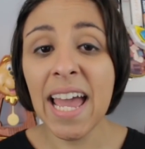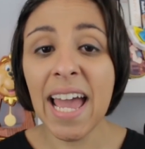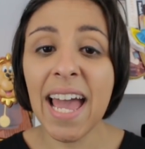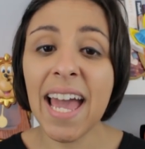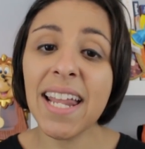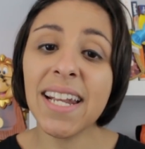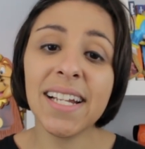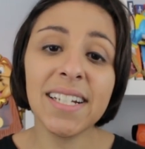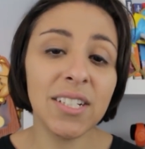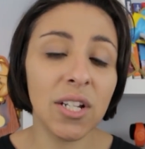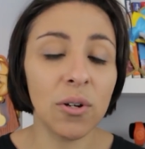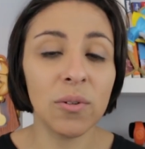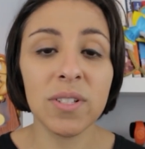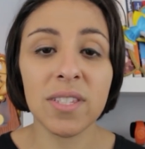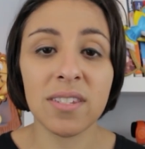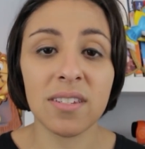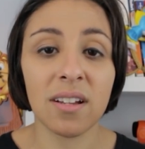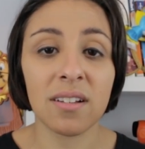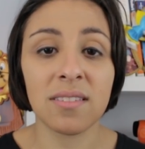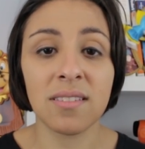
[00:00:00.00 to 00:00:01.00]
And I know
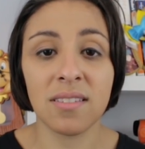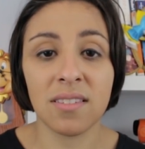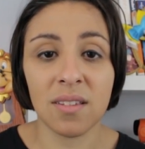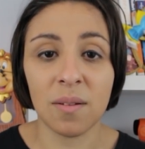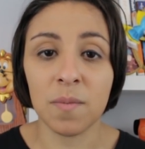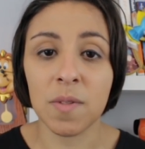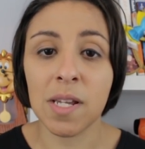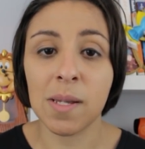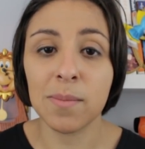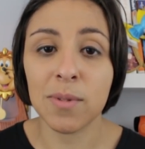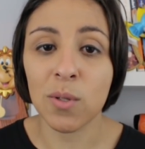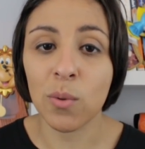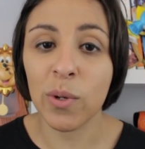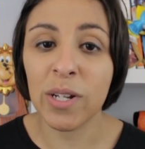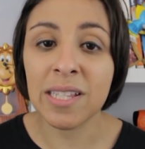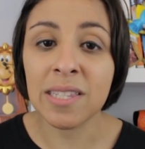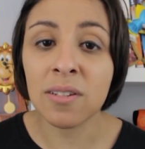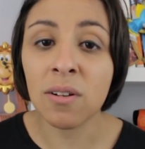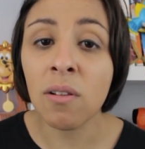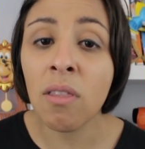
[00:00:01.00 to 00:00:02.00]
it sucks that sometimes the
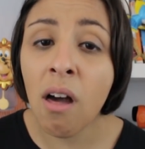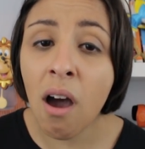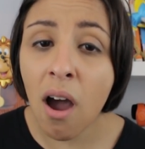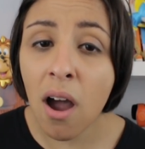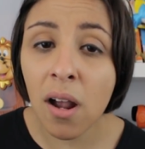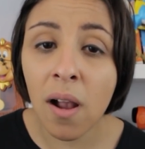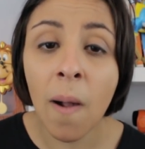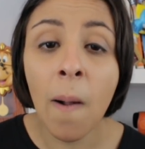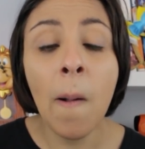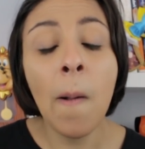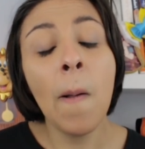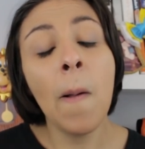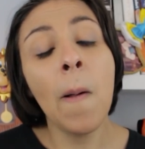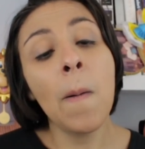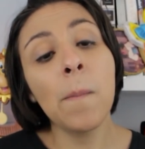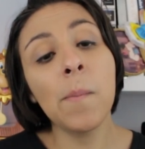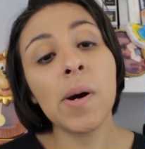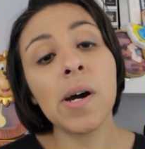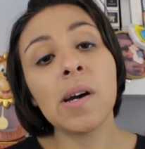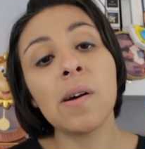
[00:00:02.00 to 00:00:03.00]
waits are long,
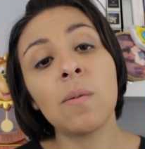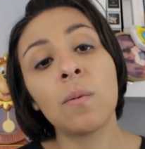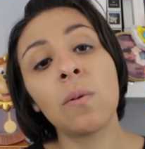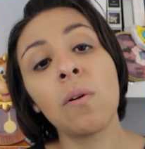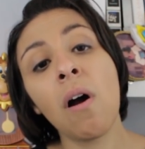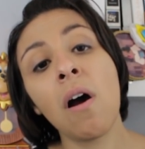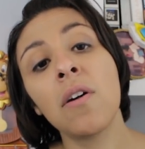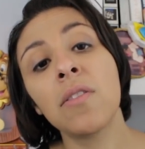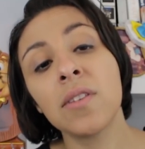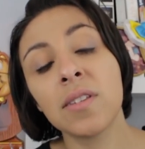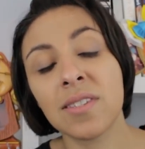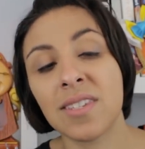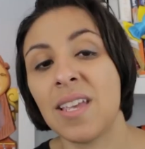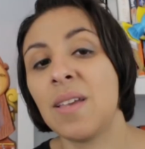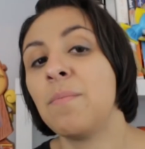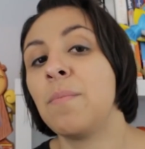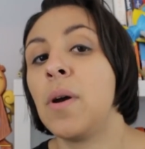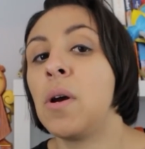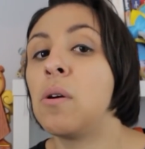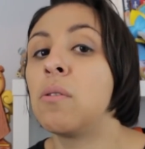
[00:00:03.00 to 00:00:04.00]
but we're all in the
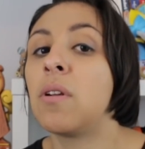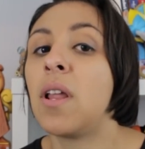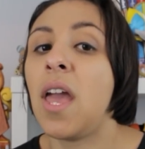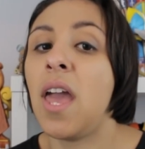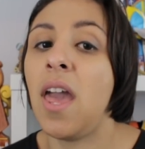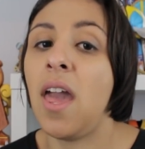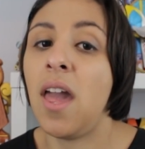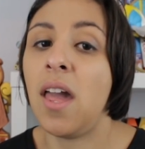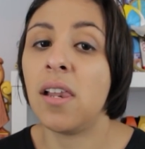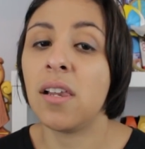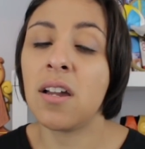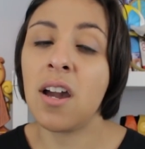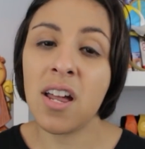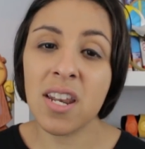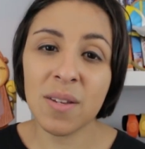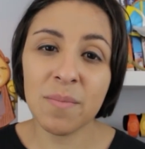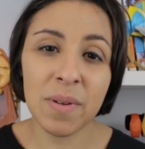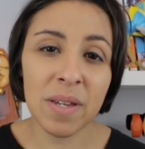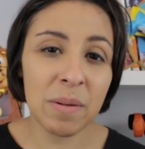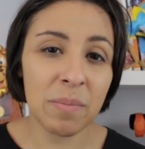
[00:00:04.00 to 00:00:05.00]
same boat and
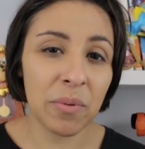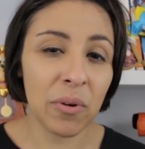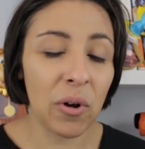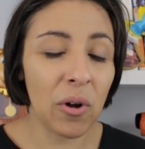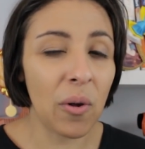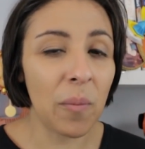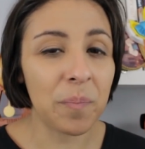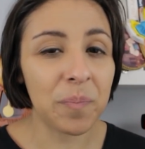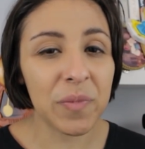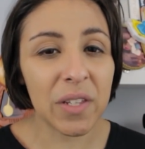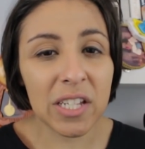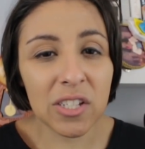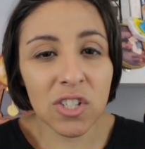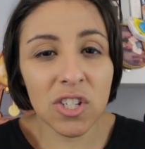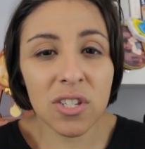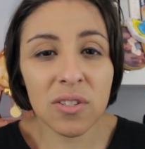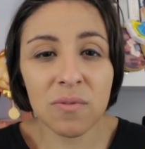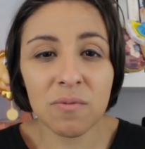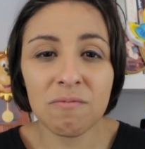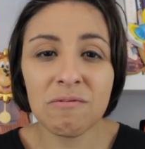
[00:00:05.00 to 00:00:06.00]
cutting people, it's
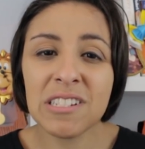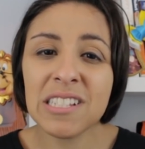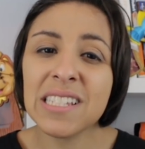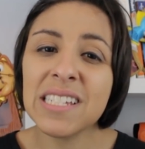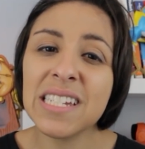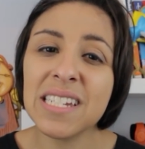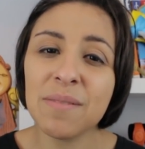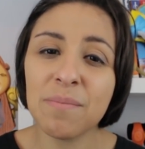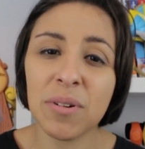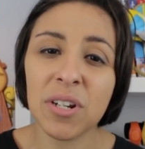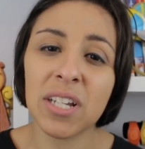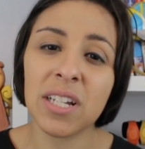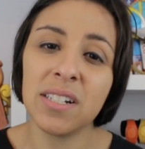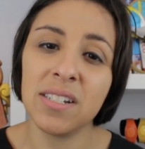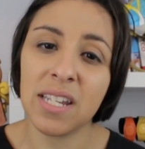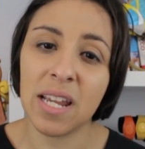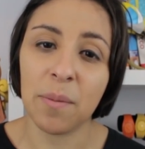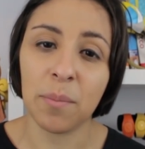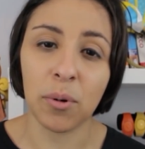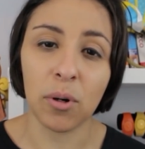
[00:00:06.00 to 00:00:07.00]
just really putting a
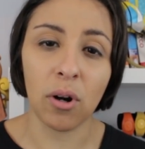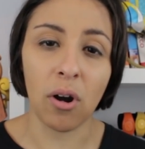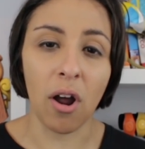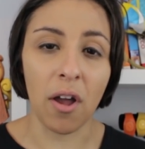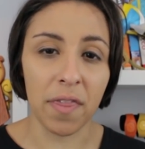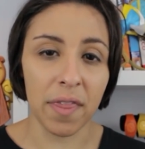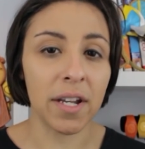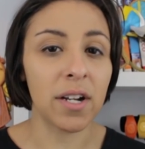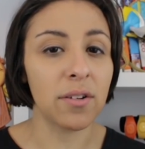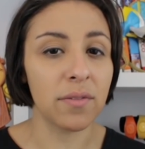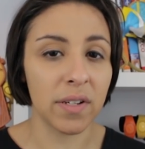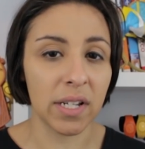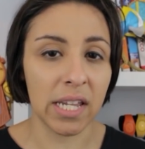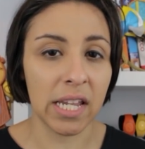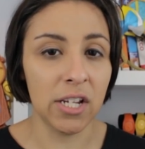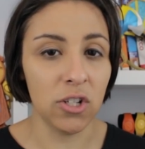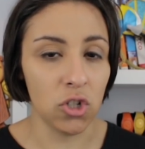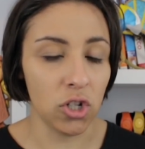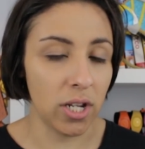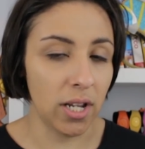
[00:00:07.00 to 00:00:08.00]
damper on their
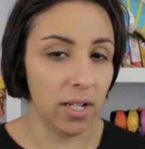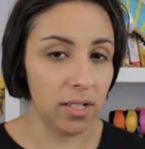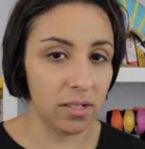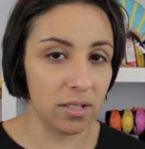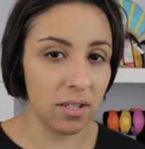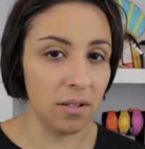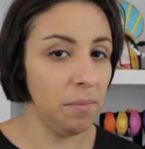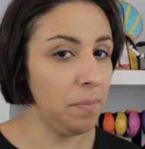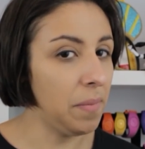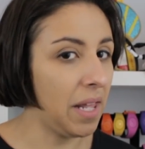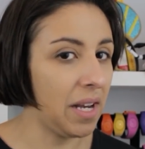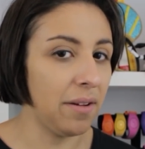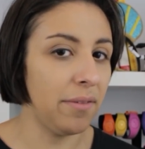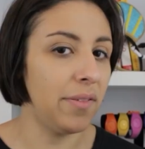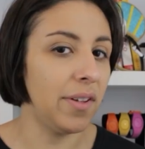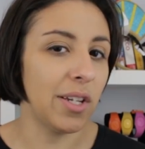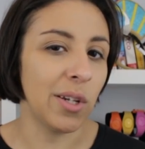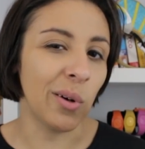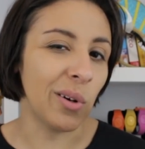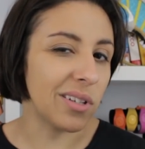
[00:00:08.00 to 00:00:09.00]
vacation to
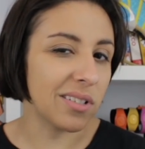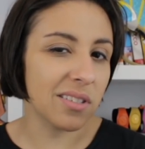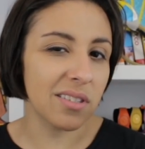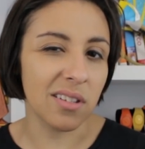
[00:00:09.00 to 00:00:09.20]
benefit yours.